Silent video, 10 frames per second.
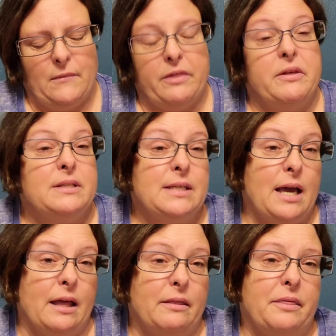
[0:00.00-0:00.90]
the
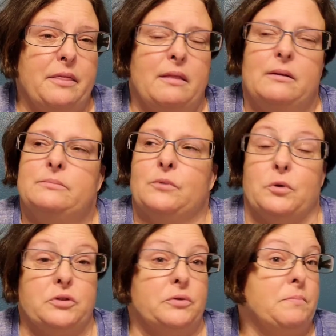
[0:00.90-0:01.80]
10th,
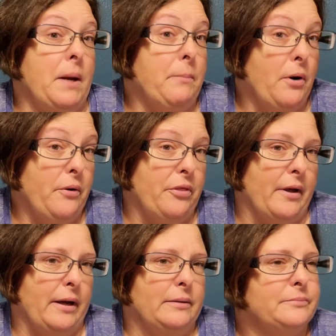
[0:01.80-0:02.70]
which was my
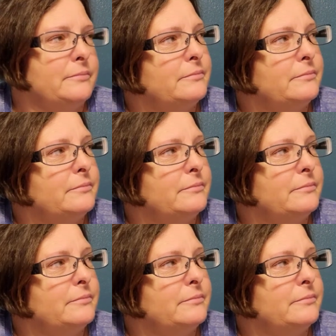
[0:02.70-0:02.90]
birthday,